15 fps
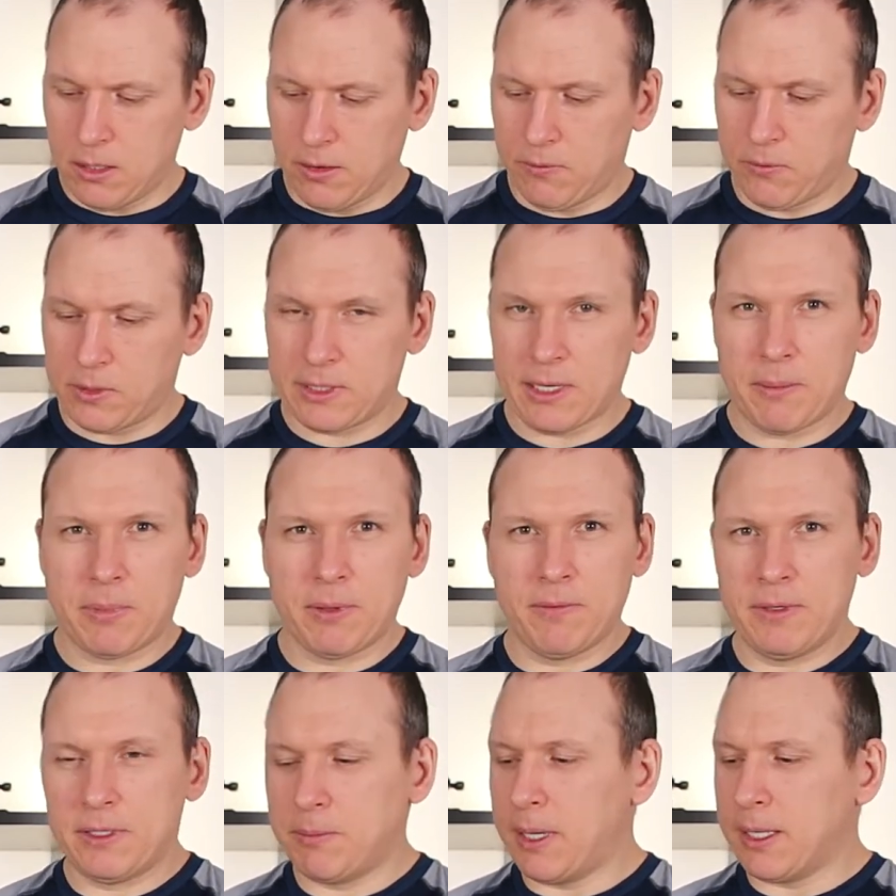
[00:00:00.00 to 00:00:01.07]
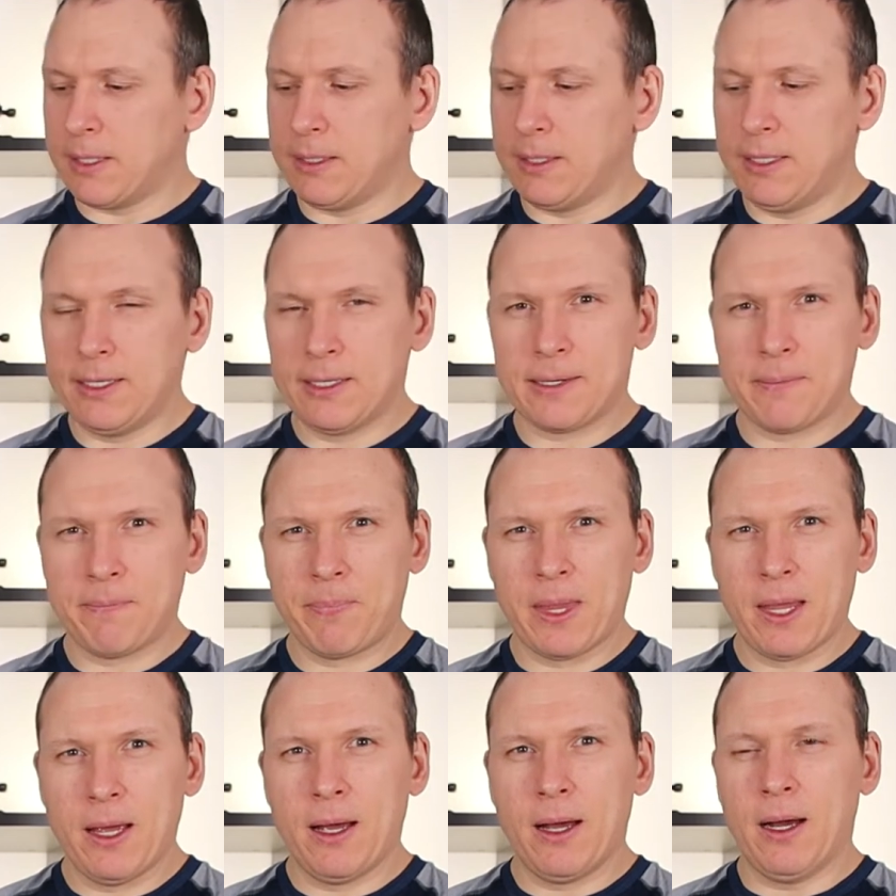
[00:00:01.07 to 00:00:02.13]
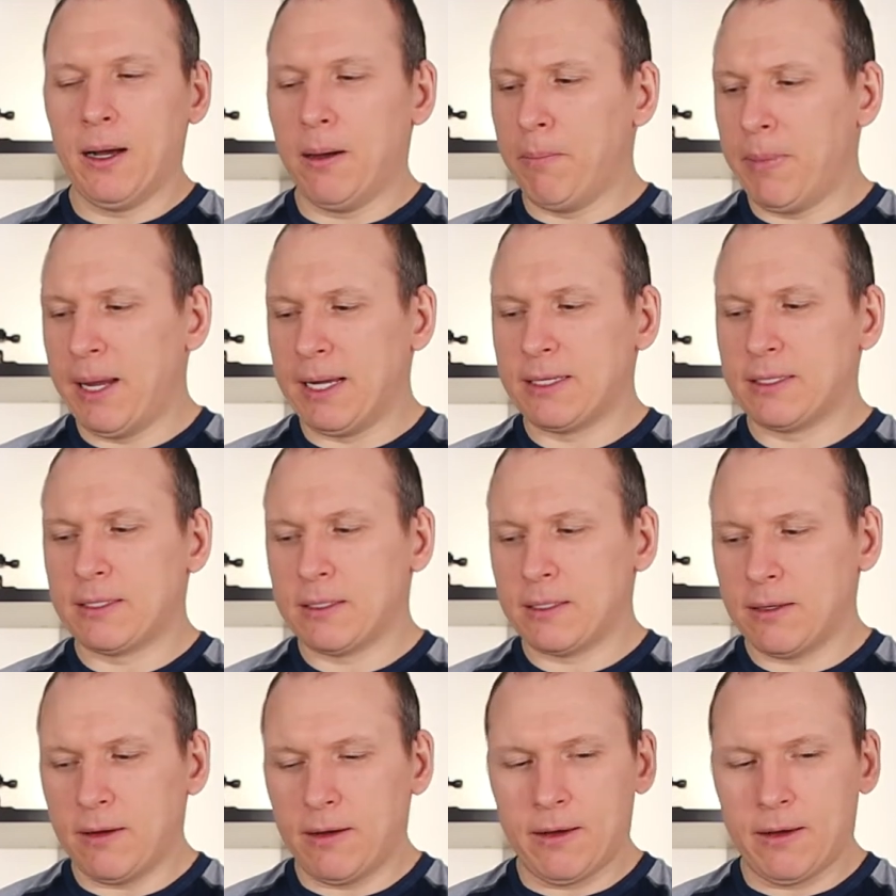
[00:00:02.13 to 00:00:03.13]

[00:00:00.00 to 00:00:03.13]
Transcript: For example, this button here makes